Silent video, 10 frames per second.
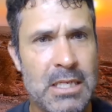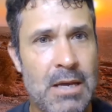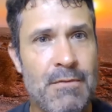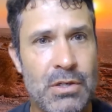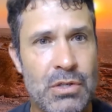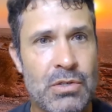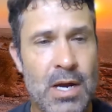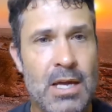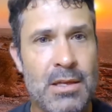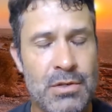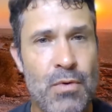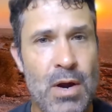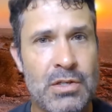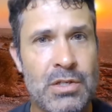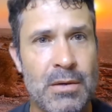Emunah to give us strength and
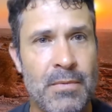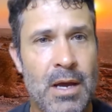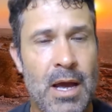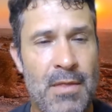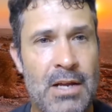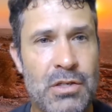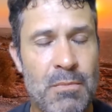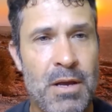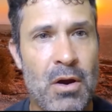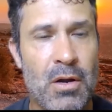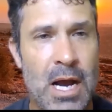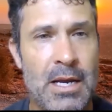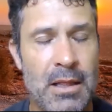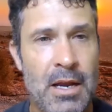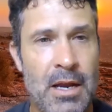direction, and that should be our
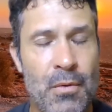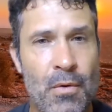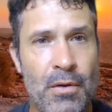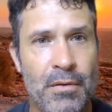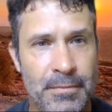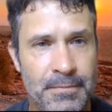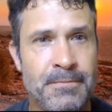guiding light in the world.